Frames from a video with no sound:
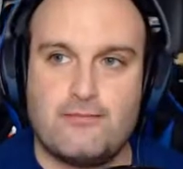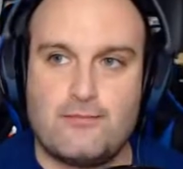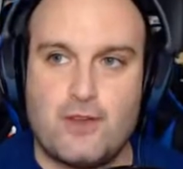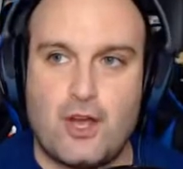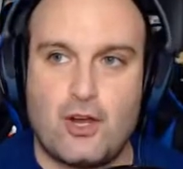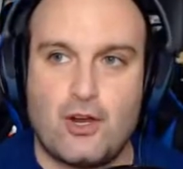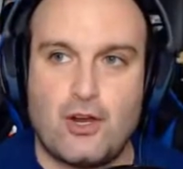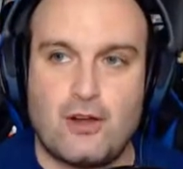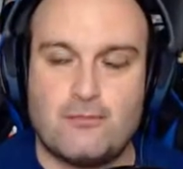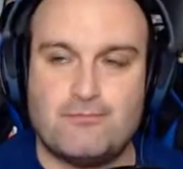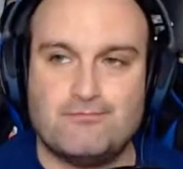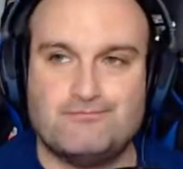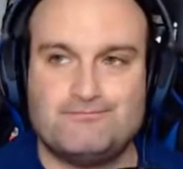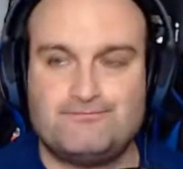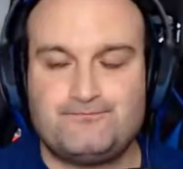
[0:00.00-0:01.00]

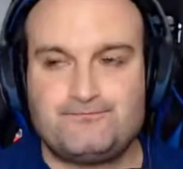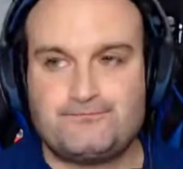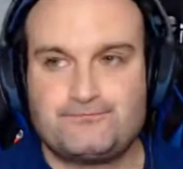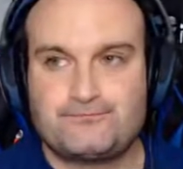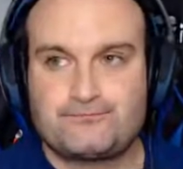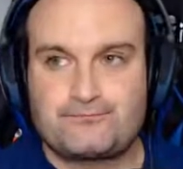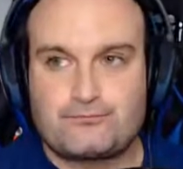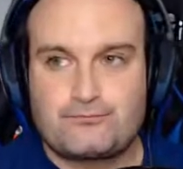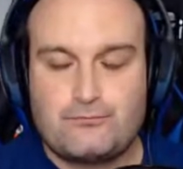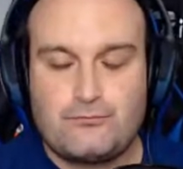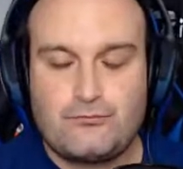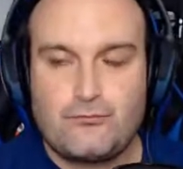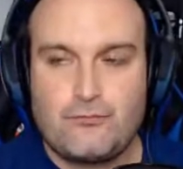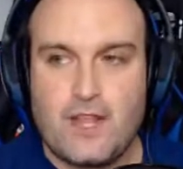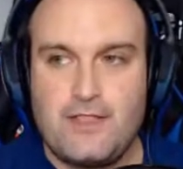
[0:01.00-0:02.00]

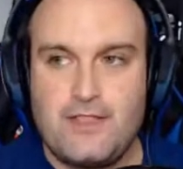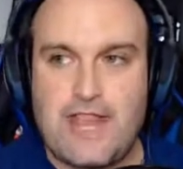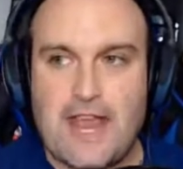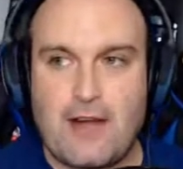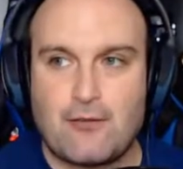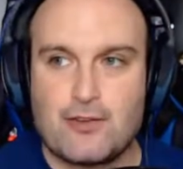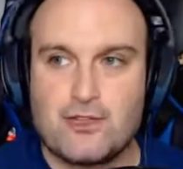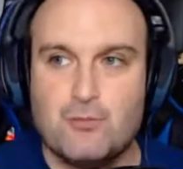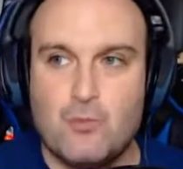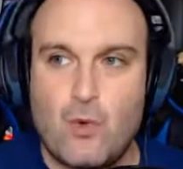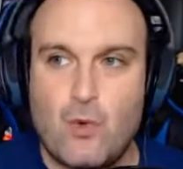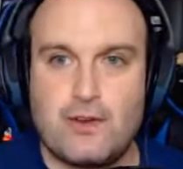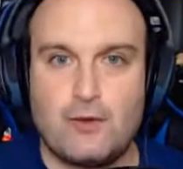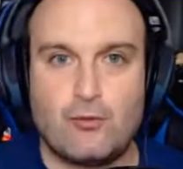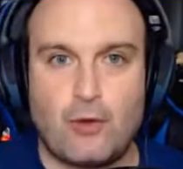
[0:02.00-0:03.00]
the average
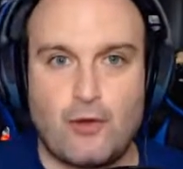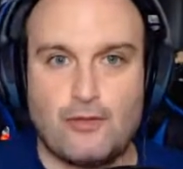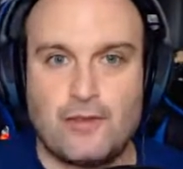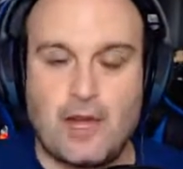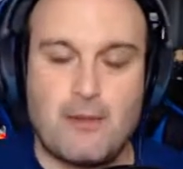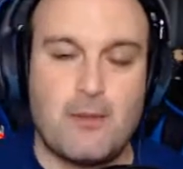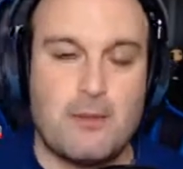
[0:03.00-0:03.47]
movie runtime.